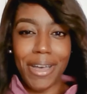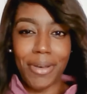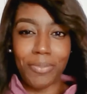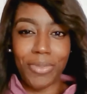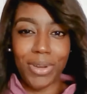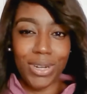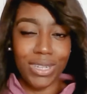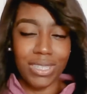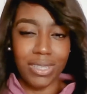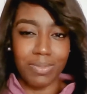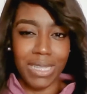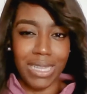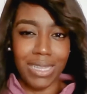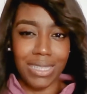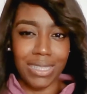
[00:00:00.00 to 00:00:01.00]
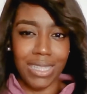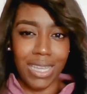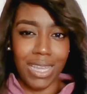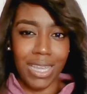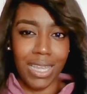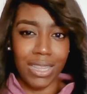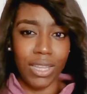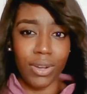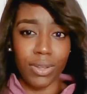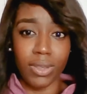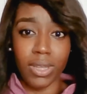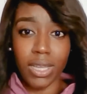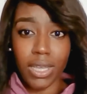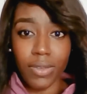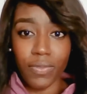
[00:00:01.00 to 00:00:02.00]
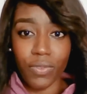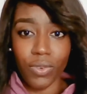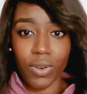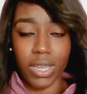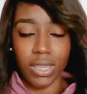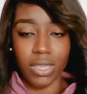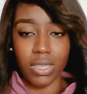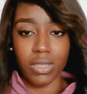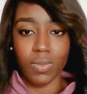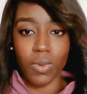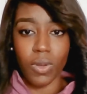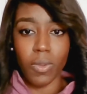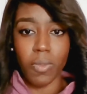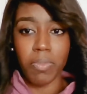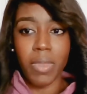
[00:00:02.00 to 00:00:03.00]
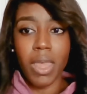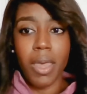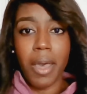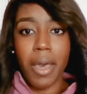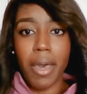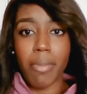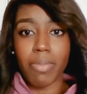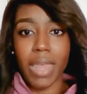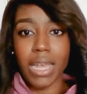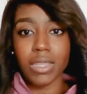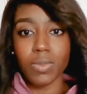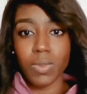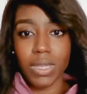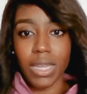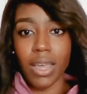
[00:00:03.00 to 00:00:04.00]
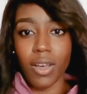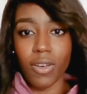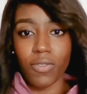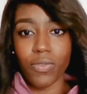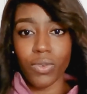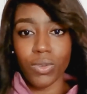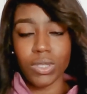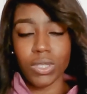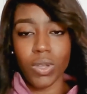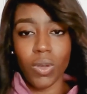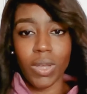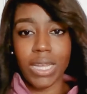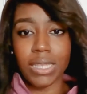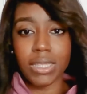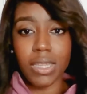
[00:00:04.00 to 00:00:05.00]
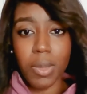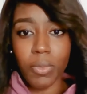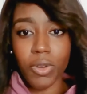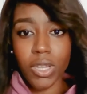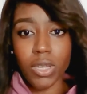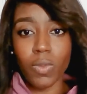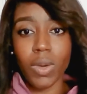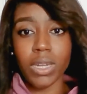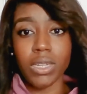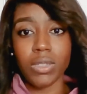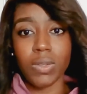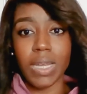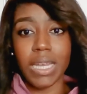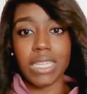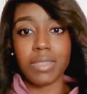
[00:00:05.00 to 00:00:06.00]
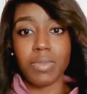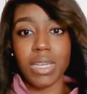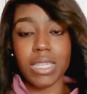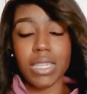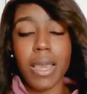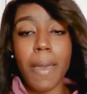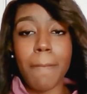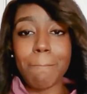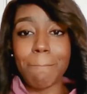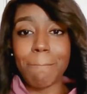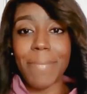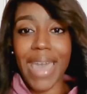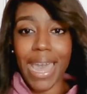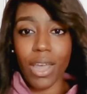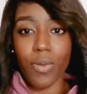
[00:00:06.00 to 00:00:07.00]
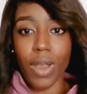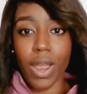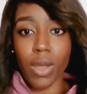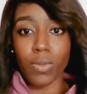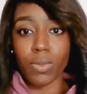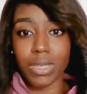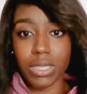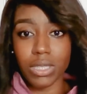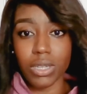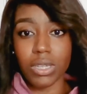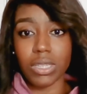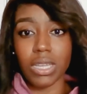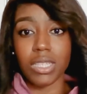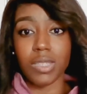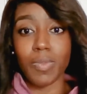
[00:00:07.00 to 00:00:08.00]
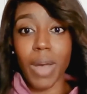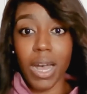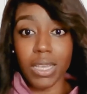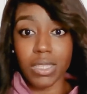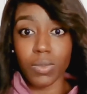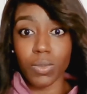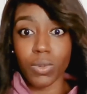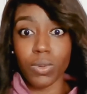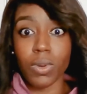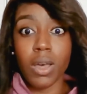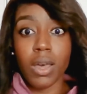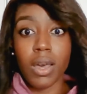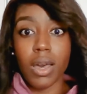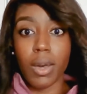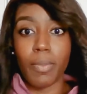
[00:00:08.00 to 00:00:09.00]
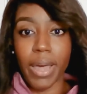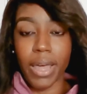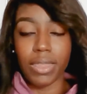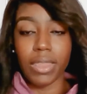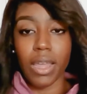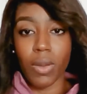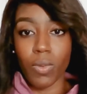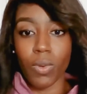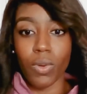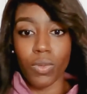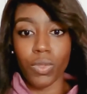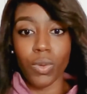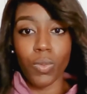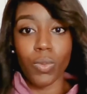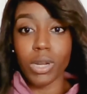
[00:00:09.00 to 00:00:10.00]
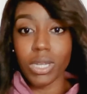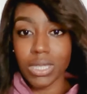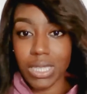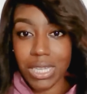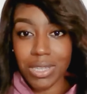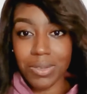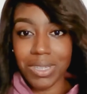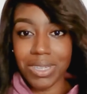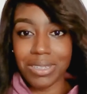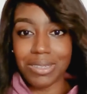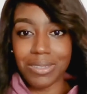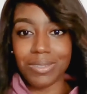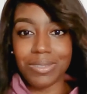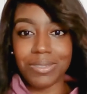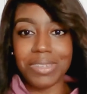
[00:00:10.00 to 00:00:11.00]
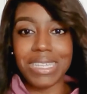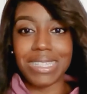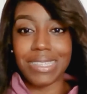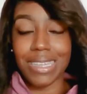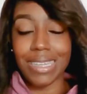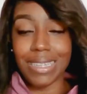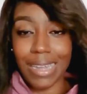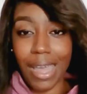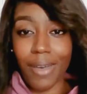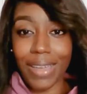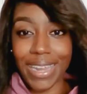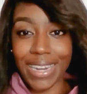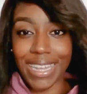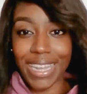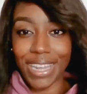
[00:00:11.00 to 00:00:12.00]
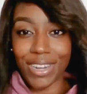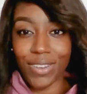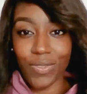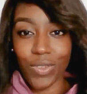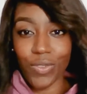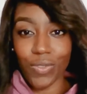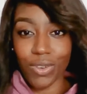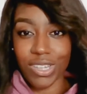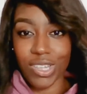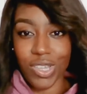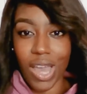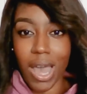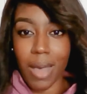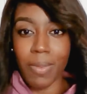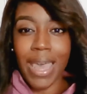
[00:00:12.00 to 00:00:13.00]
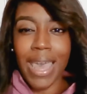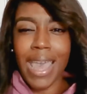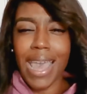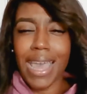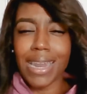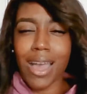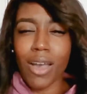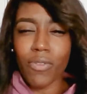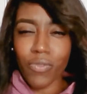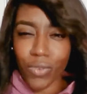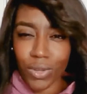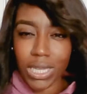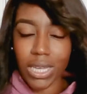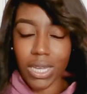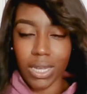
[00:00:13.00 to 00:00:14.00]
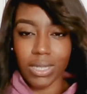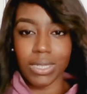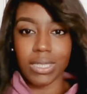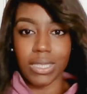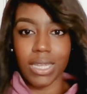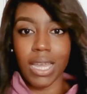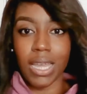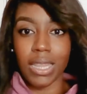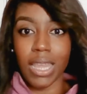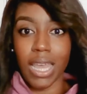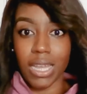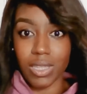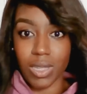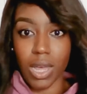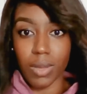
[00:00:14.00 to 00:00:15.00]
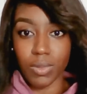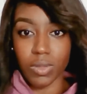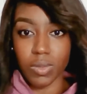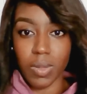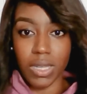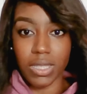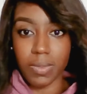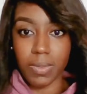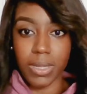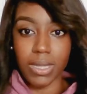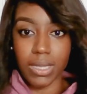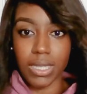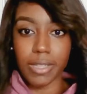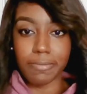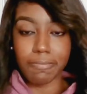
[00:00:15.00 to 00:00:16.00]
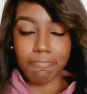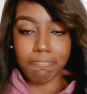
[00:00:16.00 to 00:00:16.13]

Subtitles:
What are some things that they're looking for in this role? That's really helpful. So in summary, you want to do as much background research as possible about that role. The worst thing you can do is sit down in an interview for a job and not fully understand that job's responsibility.